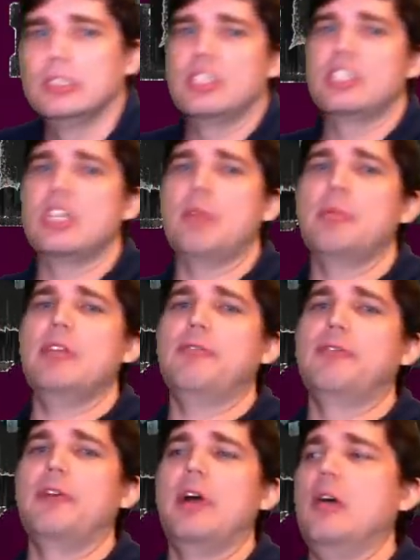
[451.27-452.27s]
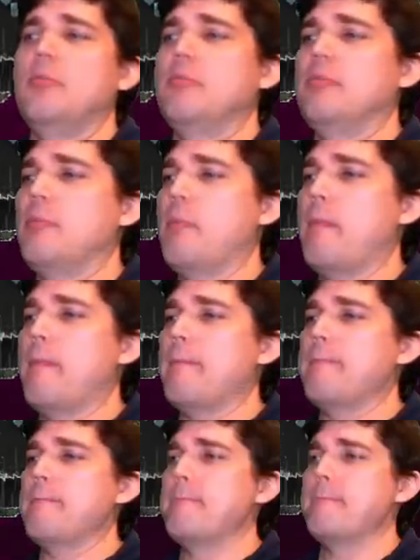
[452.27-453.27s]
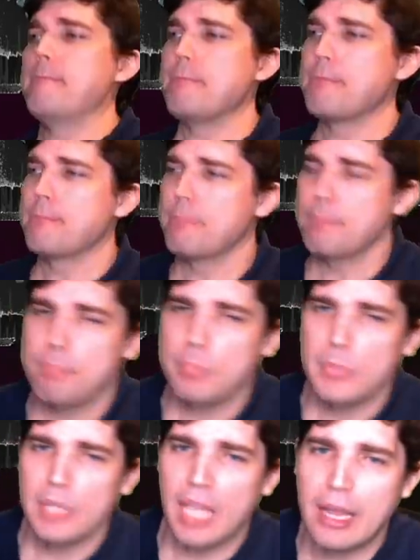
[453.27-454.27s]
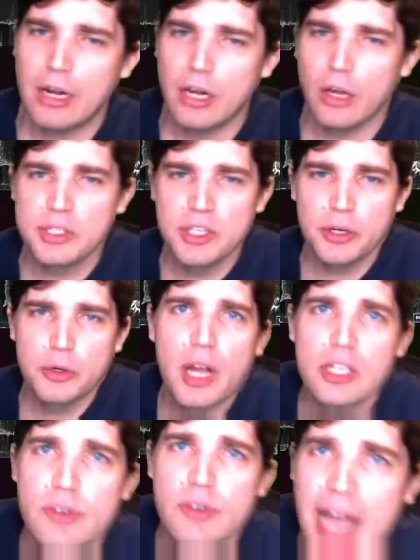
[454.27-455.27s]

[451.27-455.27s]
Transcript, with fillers: somebody from I don't know. Is there a crossover